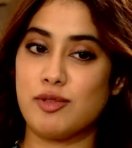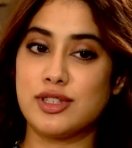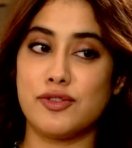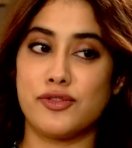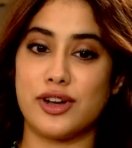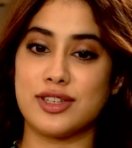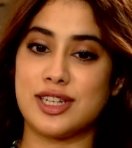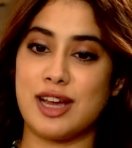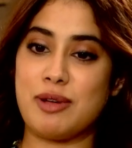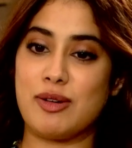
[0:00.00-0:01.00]
it was the first
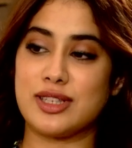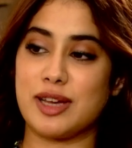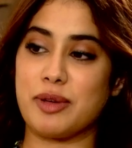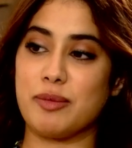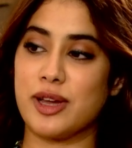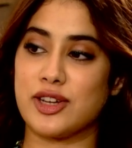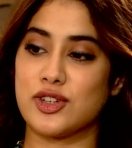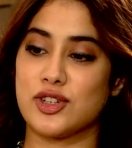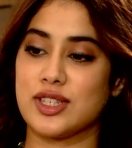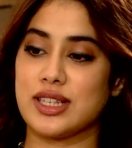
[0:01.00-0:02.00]
time I was like, maybe I
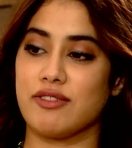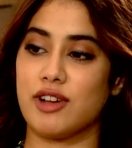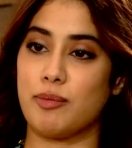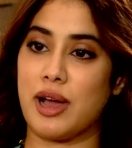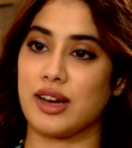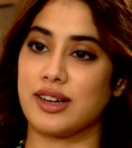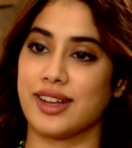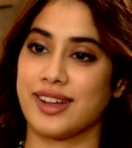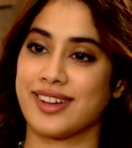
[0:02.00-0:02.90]
should just give up acting.